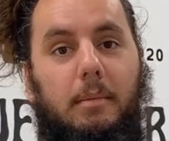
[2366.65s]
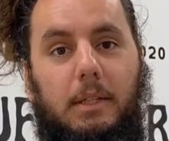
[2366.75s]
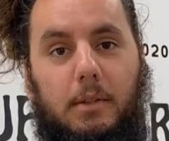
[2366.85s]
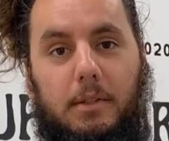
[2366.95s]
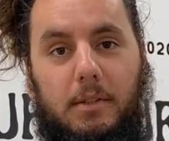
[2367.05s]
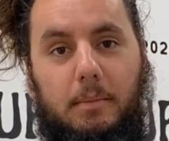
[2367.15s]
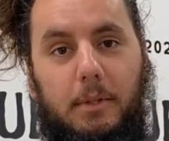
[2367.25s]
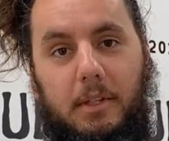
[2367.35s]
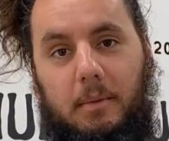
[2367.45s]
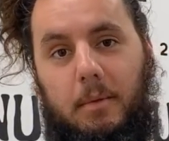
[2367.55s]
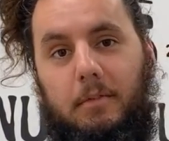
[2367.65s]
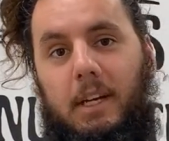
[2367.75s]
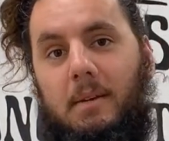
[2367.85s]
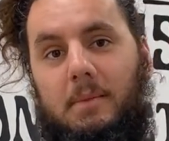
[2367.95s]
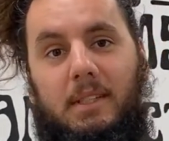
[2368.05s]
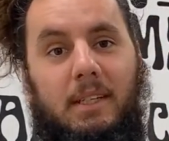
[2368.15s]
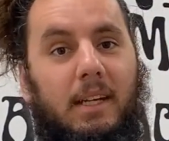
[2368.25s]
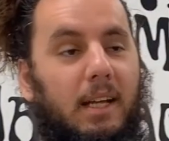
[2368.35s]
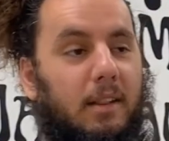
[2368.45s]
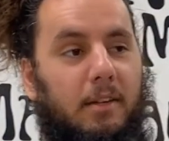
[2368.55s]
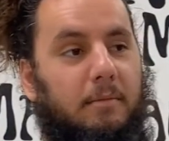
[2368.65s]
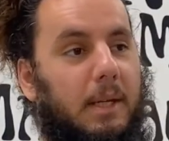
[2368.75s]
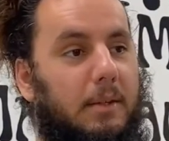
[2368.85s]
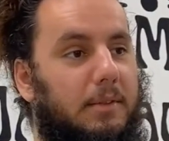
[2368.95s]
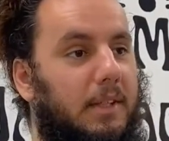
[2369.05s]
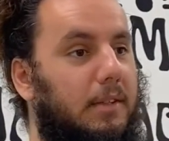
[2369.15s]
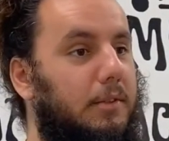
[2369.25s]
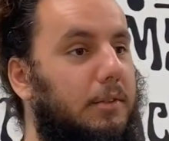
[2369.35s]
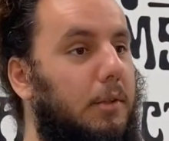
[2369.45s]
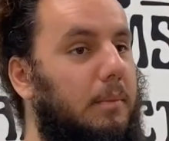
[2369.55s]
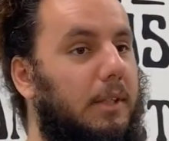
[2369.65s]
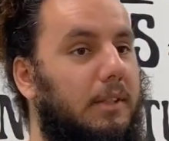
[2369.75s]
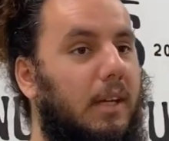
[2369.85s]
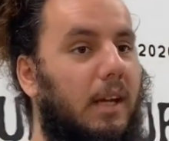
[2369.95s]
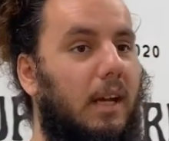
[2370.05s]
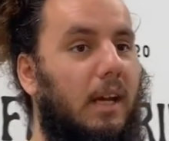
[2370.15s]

make sure to support them over Amazon. I love Micro Center so much.